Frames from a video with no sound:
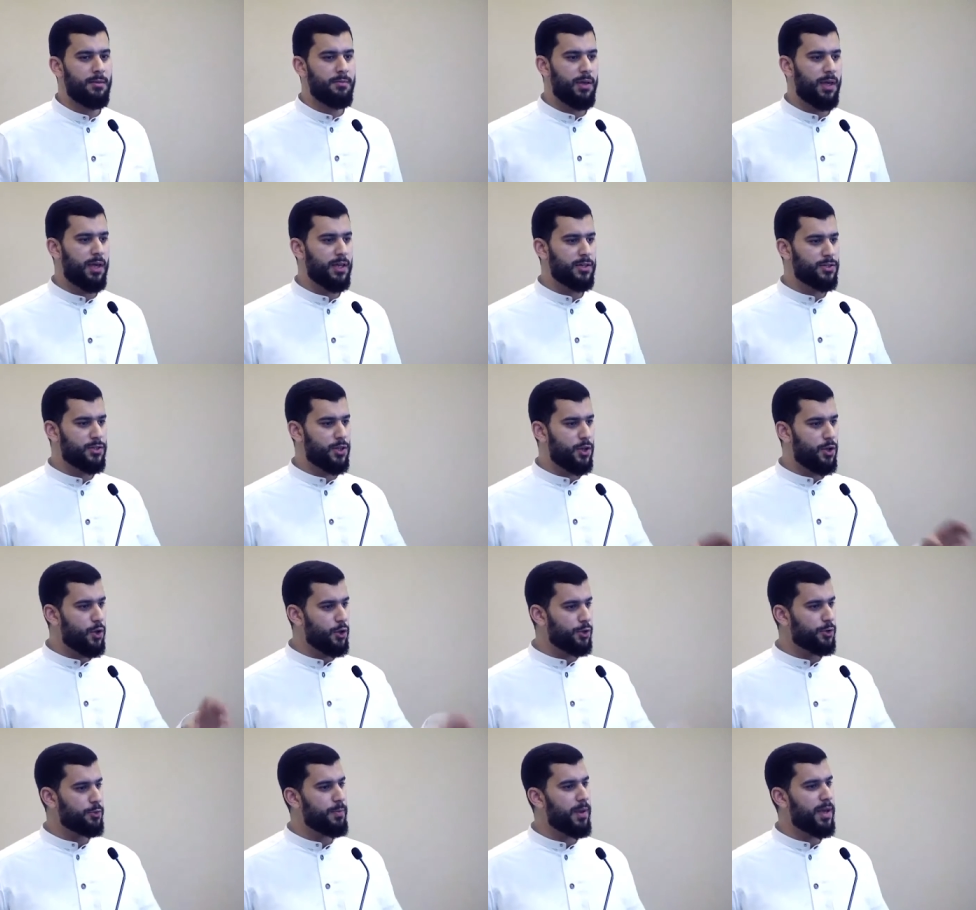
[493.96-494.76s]
Because the
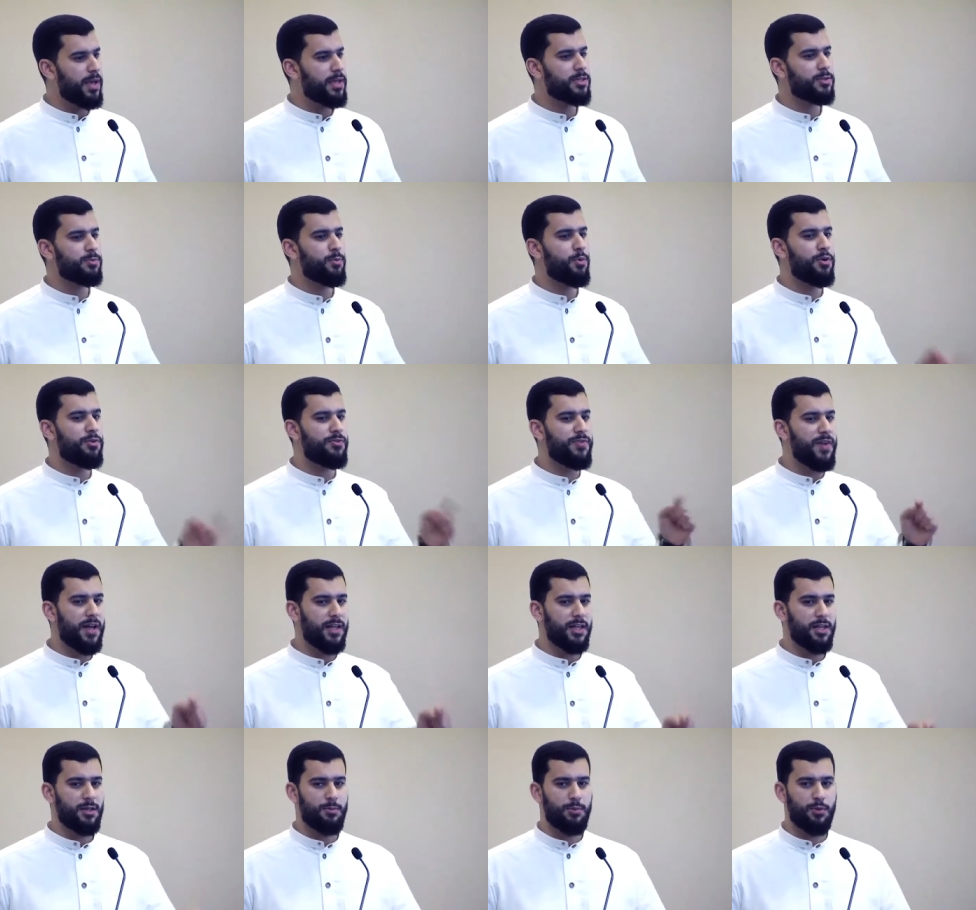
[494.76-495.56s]
khutbah is more
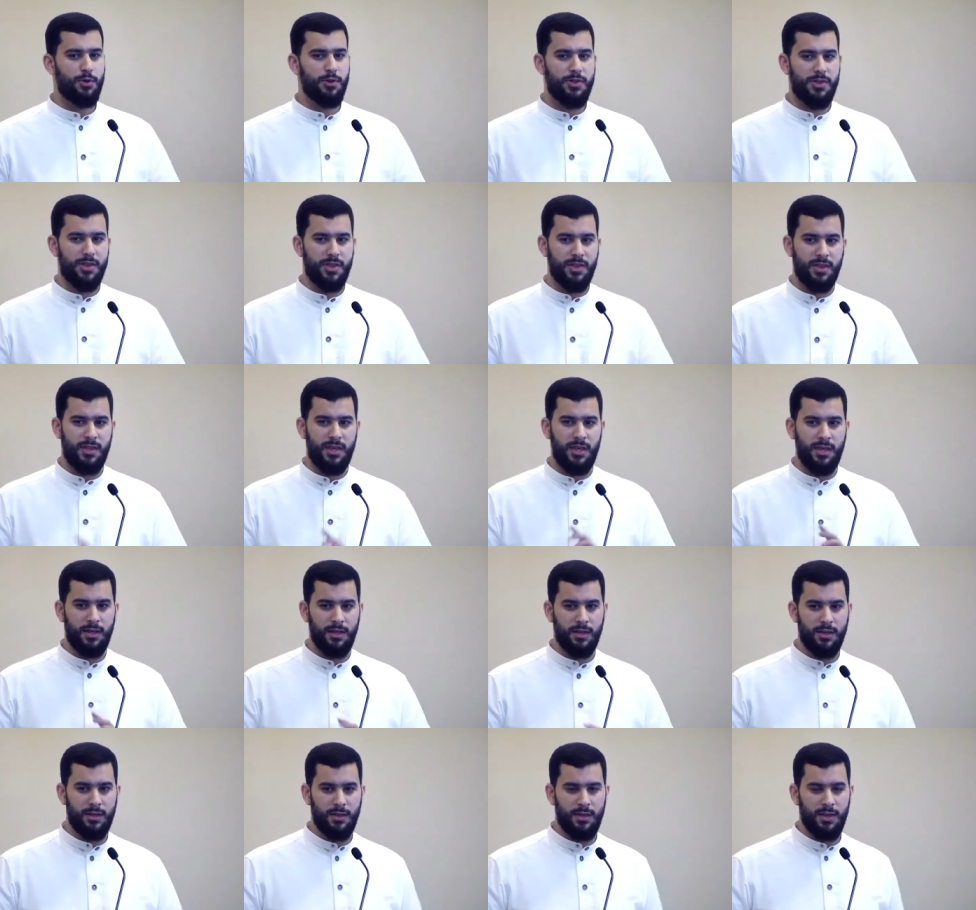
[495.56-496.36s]
valuable than
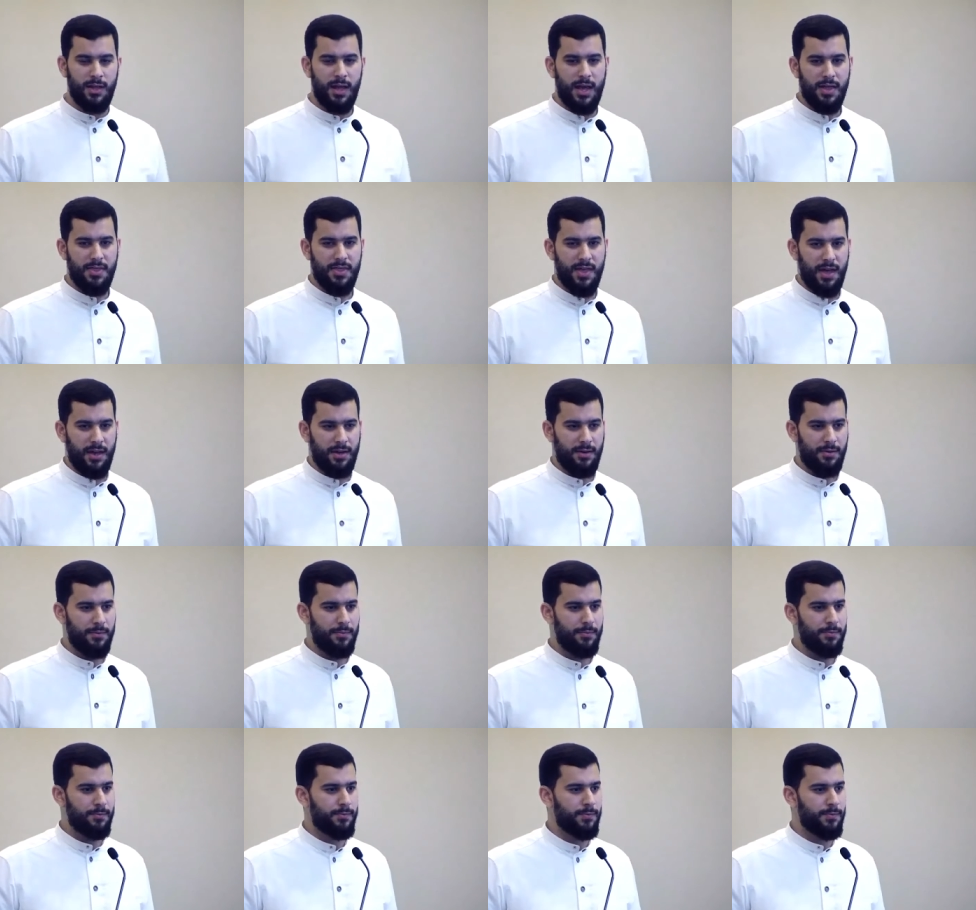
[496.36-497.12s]
the adhan.